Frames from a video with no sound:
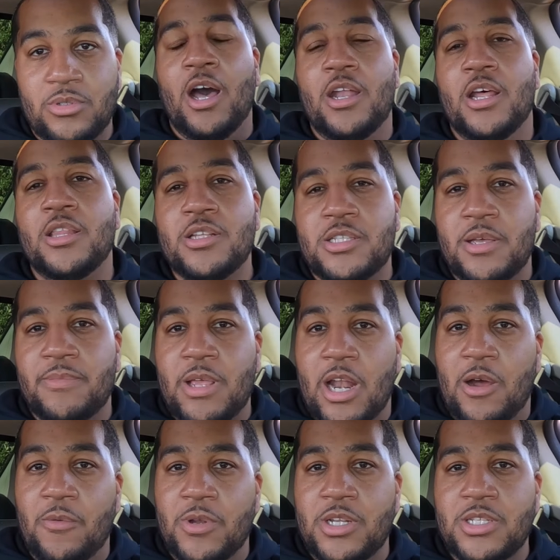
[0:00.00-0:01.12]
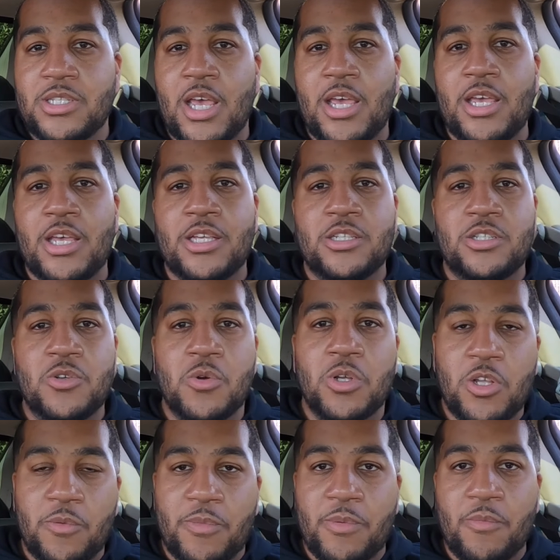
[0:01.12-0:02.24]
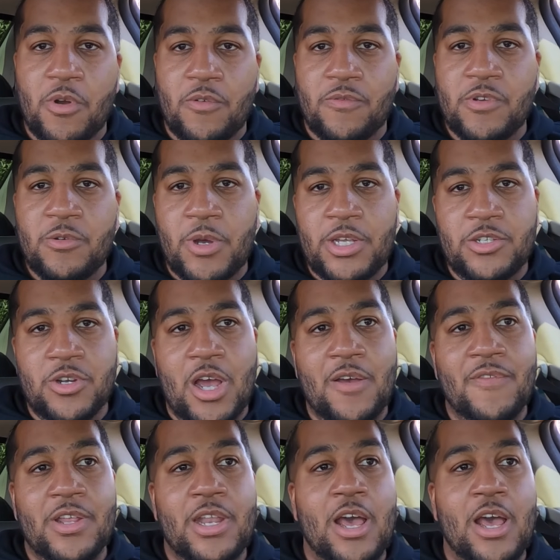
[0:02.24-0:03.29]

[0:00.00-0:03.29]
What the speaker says: Another tip that I want to say is do a little bit more freeway driving.